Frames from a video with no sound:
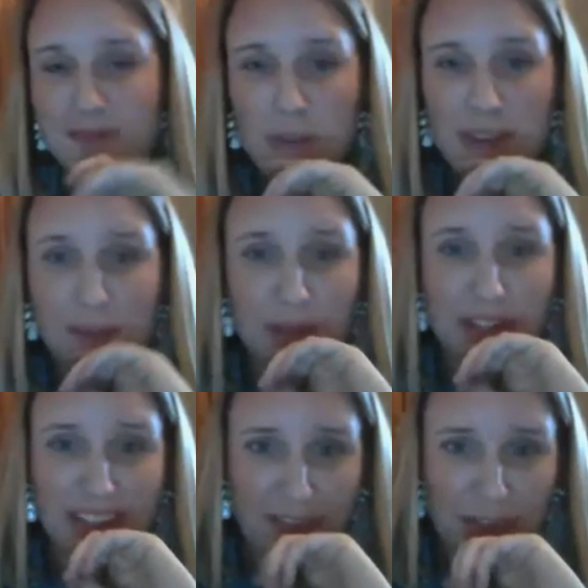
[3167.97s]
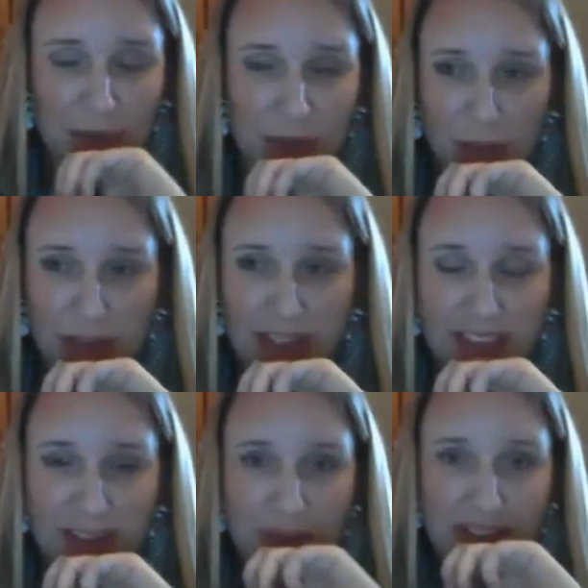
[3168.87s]
what I'm going to leave you all
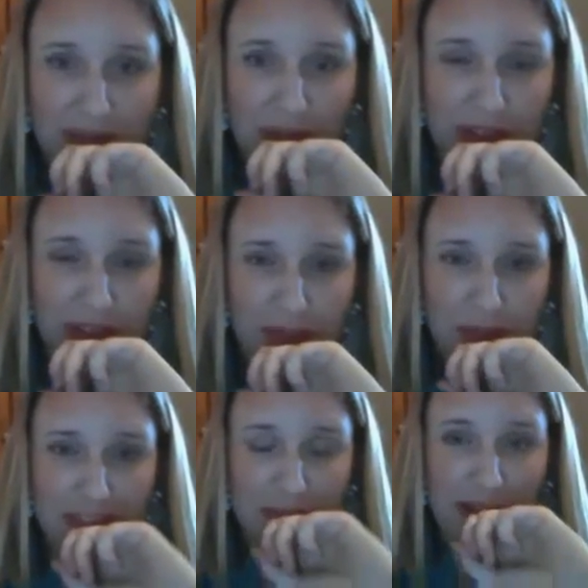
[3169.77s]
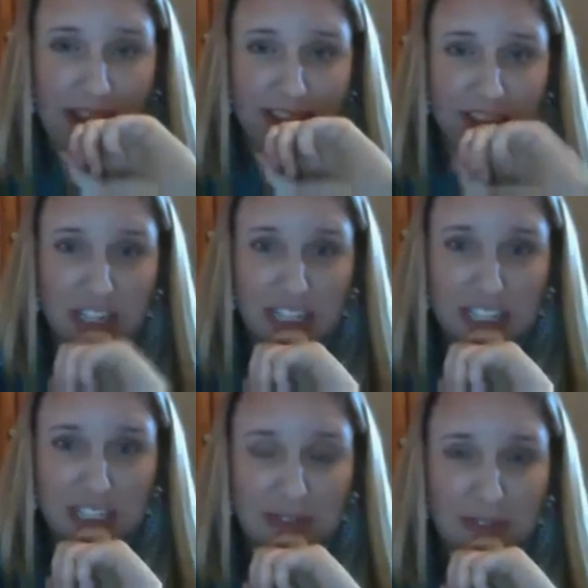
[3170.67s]
with, and I'm going to give you 5 minutes back. Sorry,
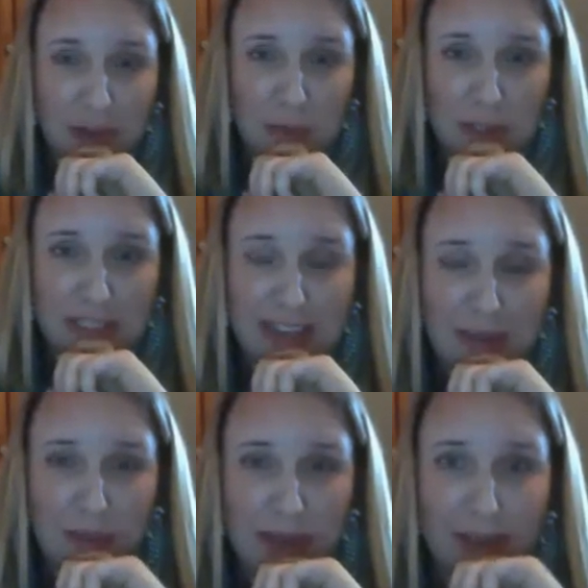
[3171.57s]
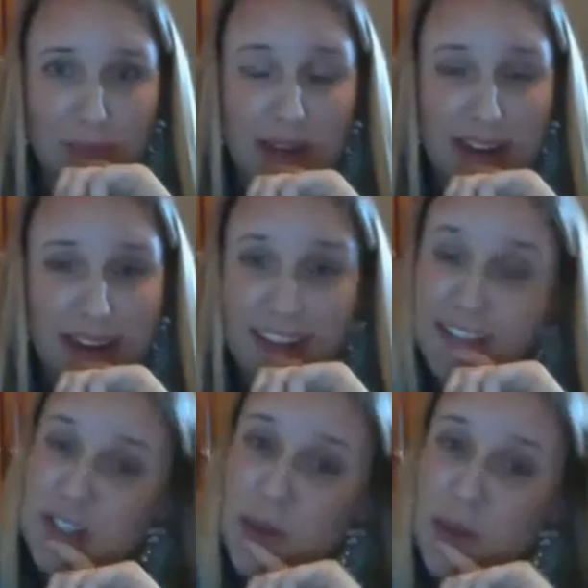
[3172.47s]
I should have given you more time back, but
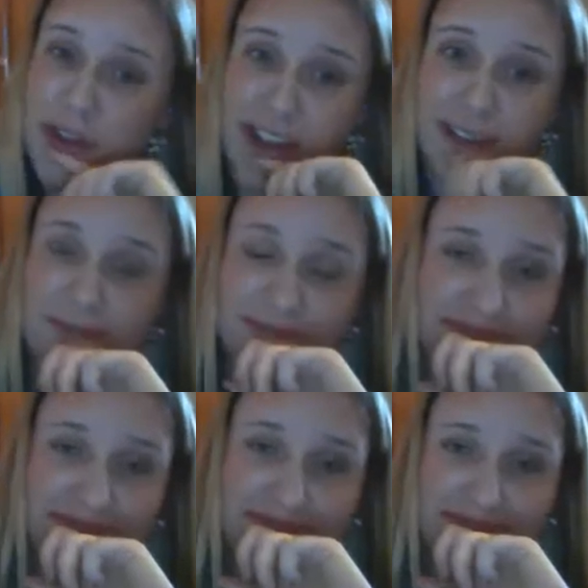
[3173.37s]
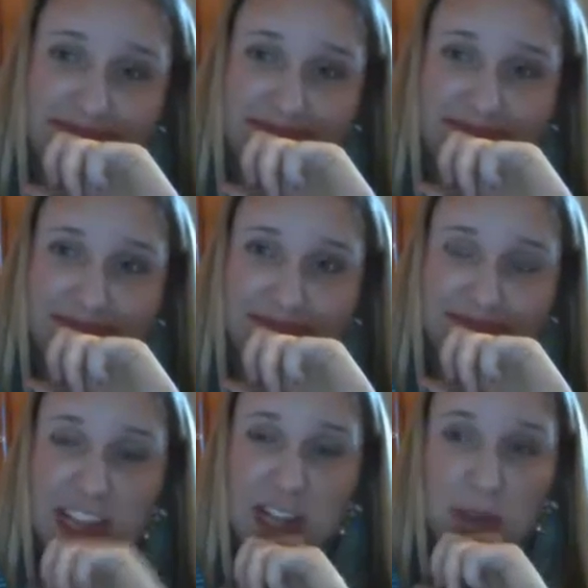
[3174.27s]
is go with your gut.
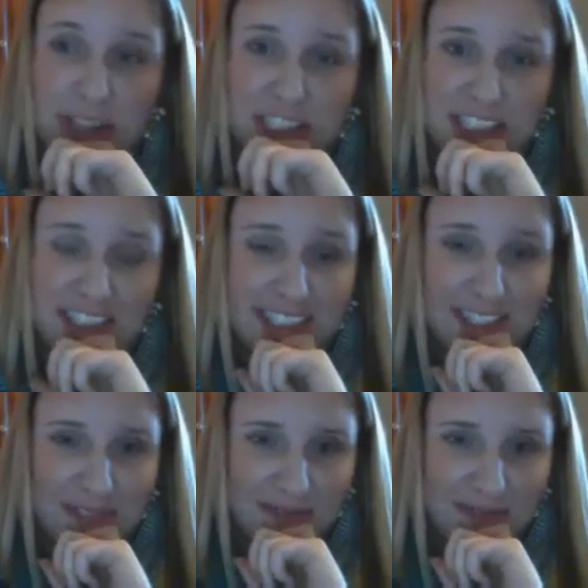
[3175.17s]
Any questions?